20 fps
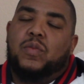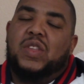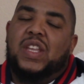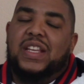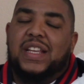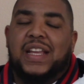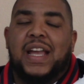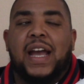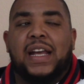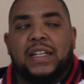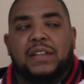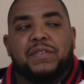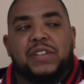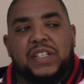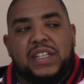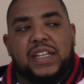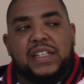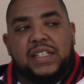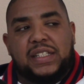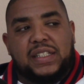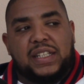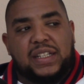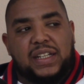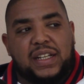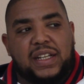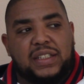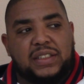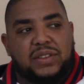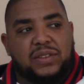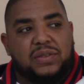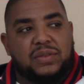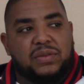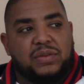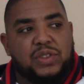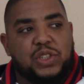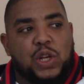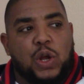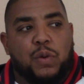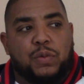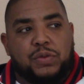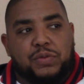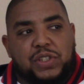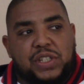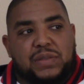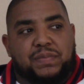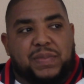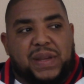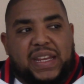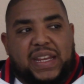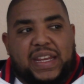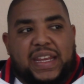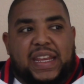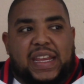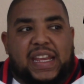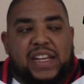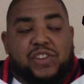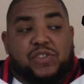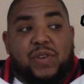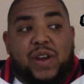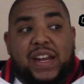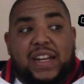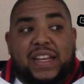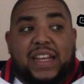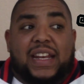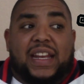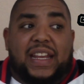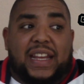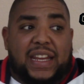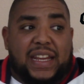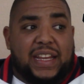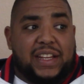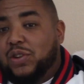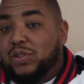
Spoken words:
of addicted to the hustle, you know, just being ahead, trying to get ahead.